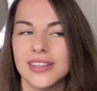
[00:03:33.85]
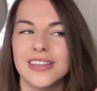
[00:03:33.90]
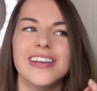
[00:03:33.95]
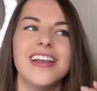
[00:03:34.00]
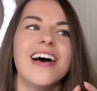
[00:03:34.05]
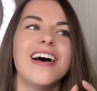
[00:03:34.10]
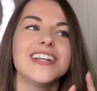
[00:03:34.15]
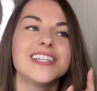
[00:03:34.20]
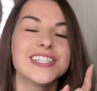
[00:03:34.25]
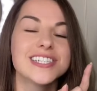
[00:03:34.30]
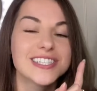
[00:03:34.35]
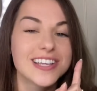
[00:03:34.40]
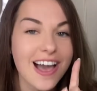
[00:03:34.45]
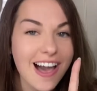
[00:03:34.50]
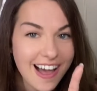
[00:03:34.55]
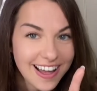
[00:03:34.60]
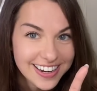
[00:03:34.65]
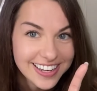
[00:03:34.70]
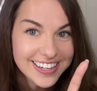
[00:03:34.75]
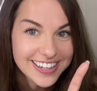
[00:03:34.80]
the largest
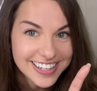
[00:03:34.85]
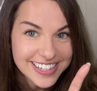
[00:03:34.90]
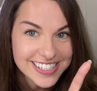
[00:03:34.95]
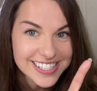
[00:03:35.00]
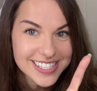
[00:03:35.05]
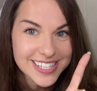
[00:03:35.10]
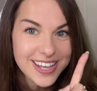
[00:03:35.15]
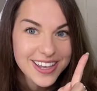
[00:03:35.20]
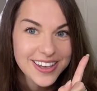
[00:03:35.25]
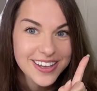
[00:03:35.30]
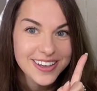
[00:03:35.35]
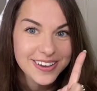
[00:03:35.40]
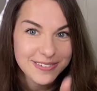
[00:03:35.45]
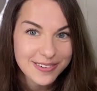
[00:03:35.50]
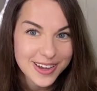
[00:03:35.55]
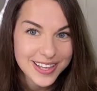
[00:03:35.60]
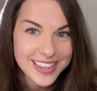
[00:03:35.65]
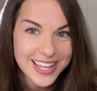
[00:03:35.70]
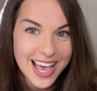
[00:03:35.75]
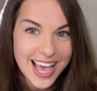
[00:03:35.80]
colourless
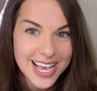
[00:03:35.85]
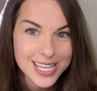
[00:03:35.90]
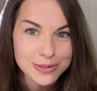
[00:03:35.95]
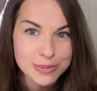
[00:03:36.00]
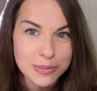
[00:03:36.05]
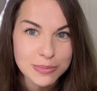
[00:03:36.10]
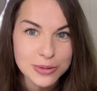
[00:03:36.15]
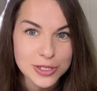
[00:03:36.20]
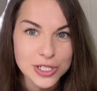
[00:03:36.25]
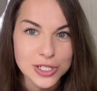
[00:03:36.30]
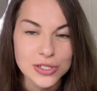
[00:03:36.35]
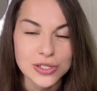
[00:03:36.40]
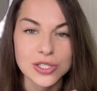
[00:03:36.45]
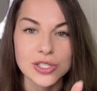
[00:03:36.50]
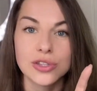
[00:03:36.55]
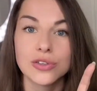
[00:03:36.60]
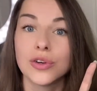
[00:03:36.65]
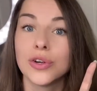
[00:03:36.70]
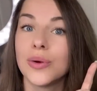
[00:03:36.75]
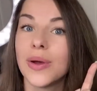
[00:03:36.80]
one that has been
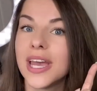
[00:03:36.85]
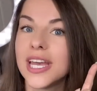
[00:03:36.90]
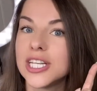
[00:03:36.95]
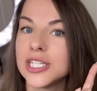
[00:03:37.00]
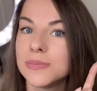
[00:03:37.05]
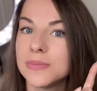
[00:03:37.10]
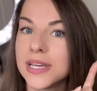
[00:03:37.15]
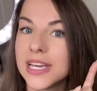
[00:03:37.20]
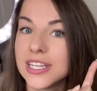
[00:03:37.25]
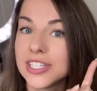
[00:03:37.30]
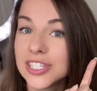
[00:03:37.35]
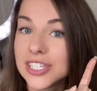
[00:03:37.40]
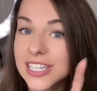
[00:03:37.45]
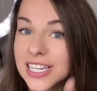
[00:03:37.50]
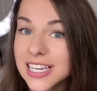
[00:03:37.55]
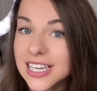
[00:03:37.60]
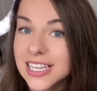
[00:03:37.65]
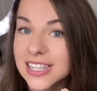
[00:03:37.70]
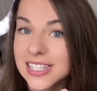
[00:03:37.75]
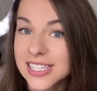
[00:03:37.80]
produced through H P H
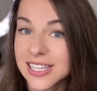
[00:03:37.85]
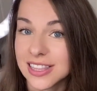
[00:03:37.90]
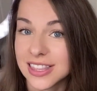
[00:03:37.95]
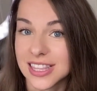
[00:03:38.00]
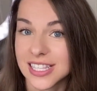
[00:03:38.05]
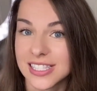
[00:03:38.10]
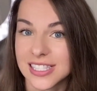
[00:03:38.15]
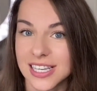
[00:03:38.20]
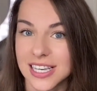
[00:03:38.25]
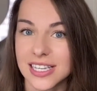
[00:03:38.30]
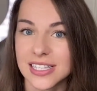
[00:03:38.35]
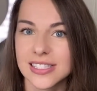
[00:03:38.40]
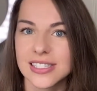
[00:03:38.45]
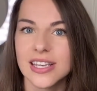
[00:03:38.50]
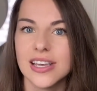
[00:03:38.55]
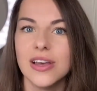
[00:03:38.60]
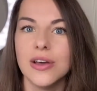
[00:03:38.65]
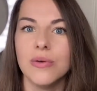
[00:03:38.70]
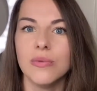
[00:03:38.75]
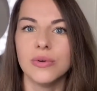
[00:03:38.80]
T synthesis